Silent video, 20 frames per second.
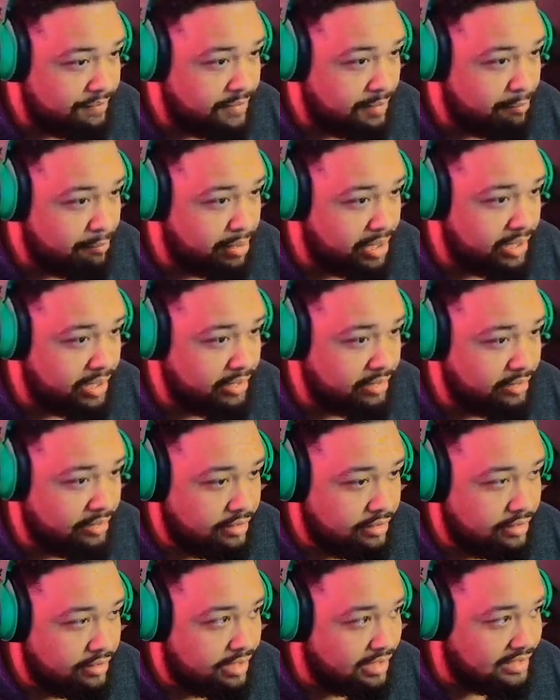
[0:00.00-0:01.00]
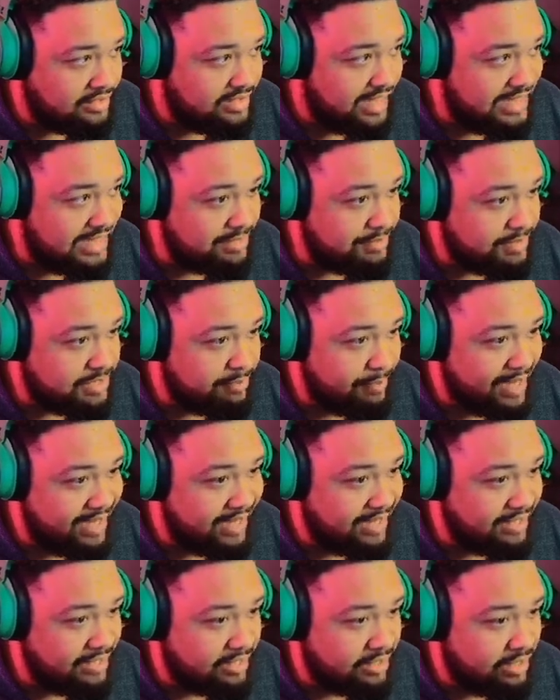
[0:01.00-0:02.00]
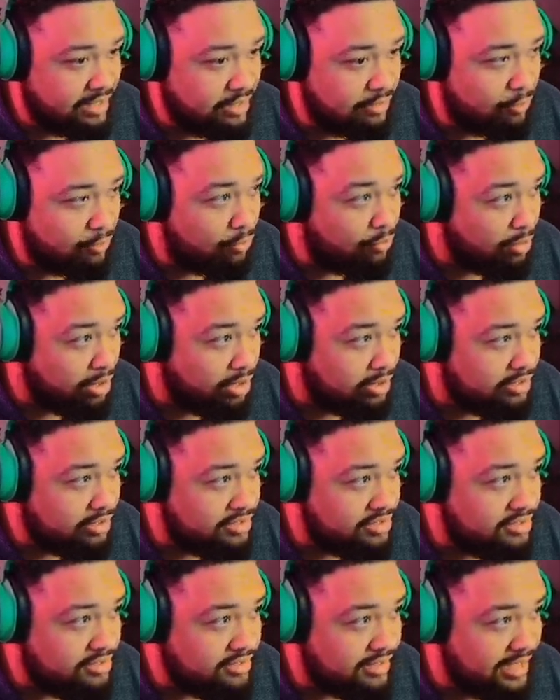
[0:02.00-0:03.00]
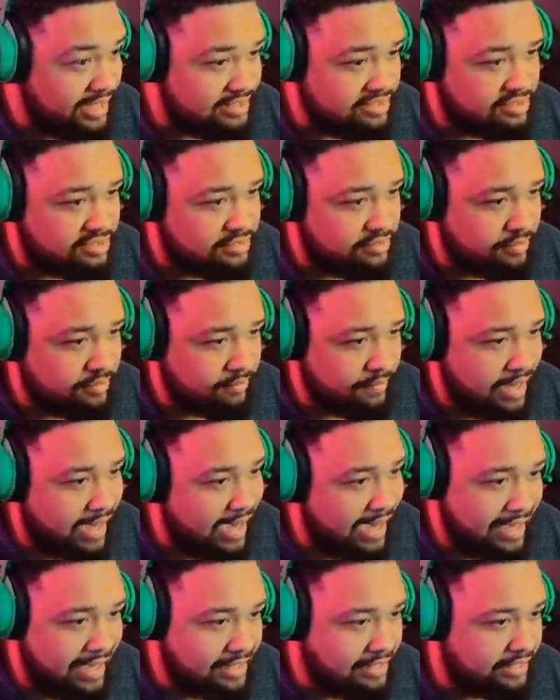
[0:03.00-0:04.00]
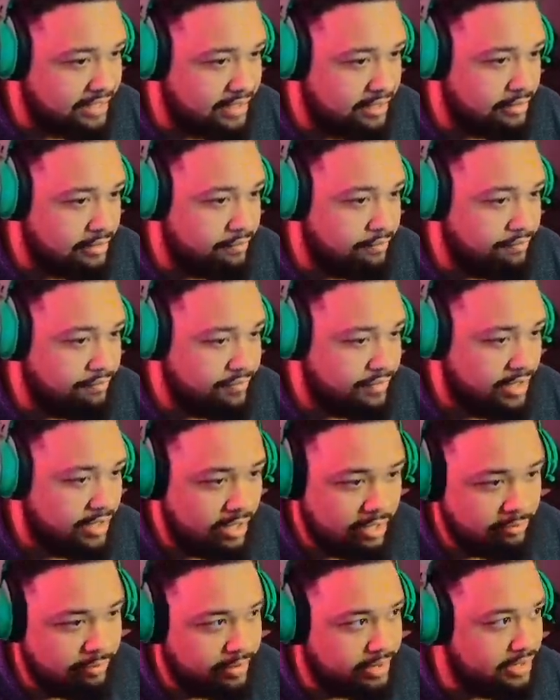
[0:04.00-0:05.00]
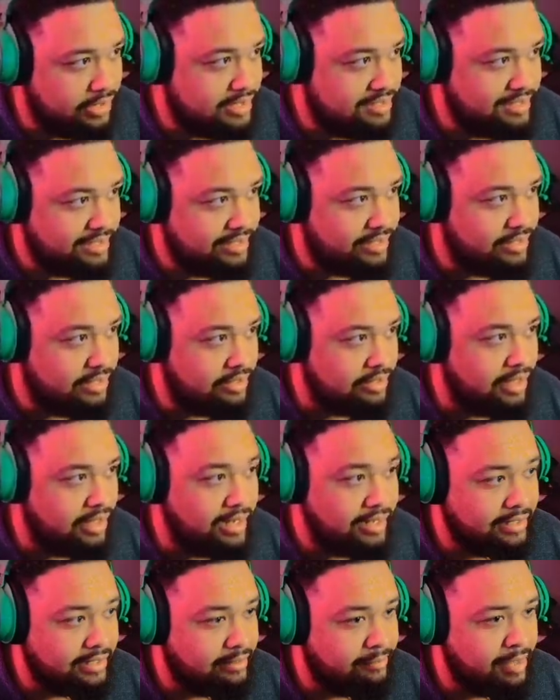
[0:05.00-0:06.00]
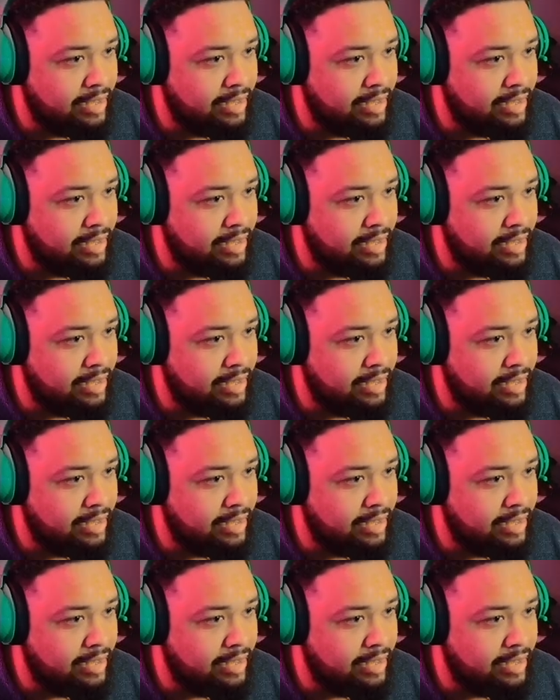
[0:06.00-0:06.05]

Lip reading: but attachments making the gun worse, that's highly unrealistic and unlikely in my